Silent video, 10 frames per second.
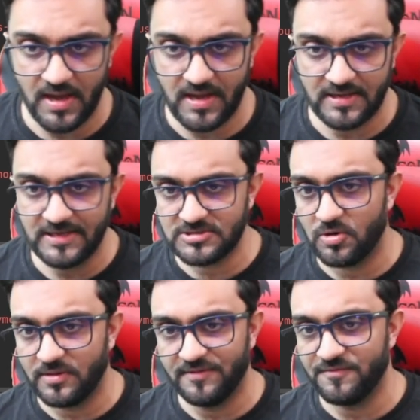and later
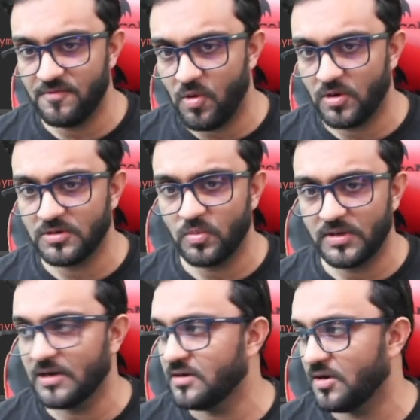on if we want we can